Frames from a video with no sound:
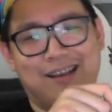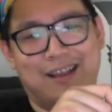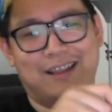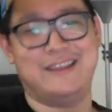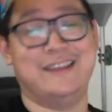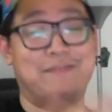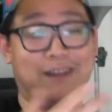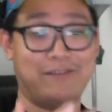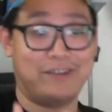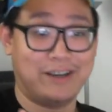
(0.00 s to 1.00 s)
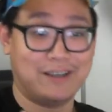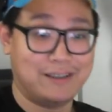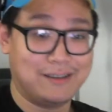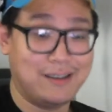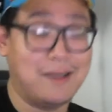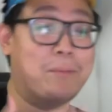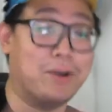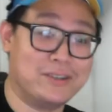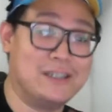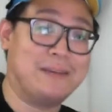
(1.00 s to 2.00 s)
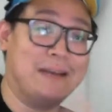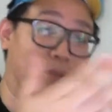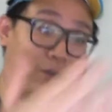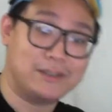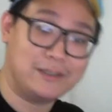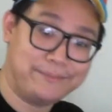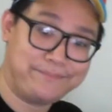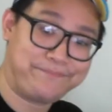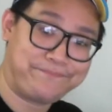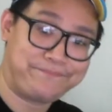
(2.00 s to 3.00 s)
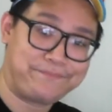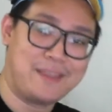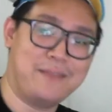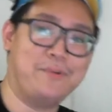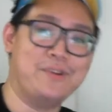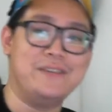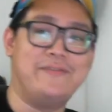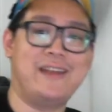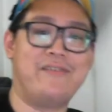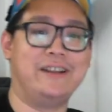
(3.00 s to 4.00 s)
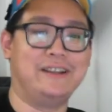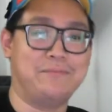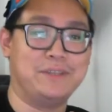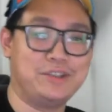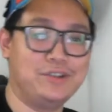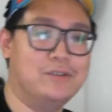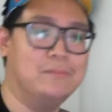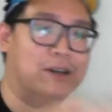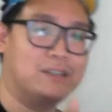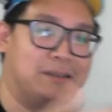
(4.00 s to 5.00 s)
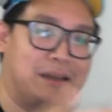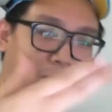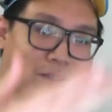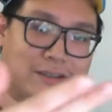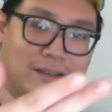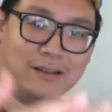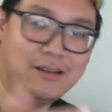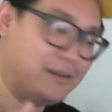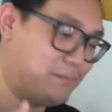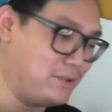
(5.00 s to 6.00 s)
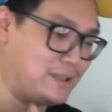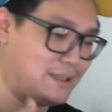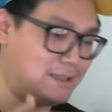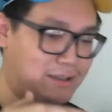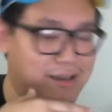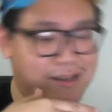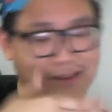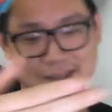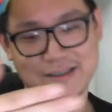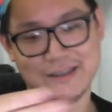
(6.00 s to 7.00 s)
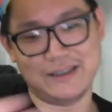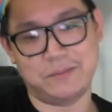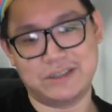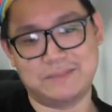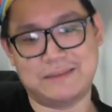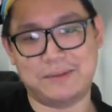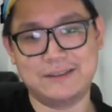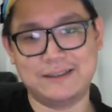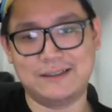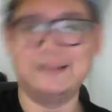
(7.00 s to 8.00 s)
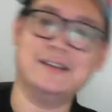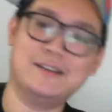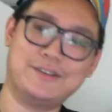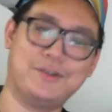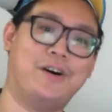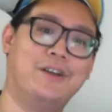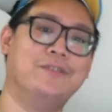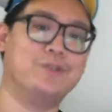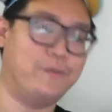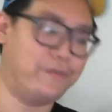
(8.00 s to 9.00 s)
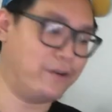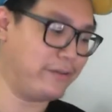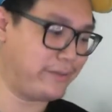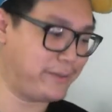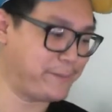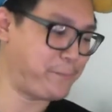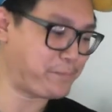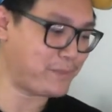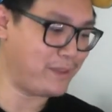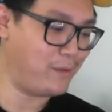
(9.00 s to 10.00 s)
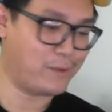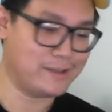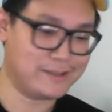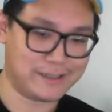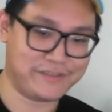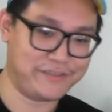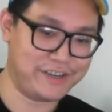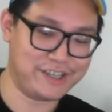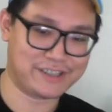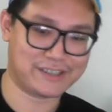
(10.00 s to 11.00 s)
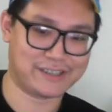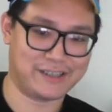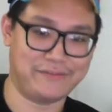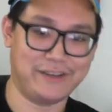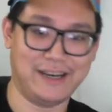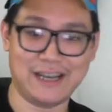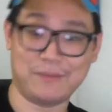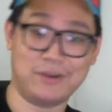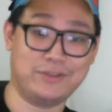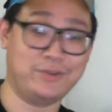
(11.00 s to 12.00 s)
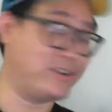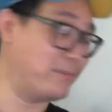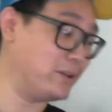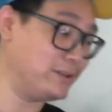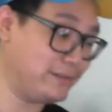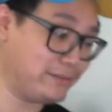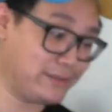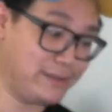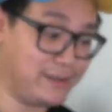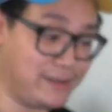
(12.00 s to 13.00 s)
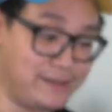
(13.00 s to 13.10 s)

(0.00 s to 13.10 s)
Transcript: the flavoring bottle by bottle, puts in flavoring number 2 bottle by bottle, puts in nicotine bottle by bottle, so on so forth. Once he's finished filling up all 200 bottles, he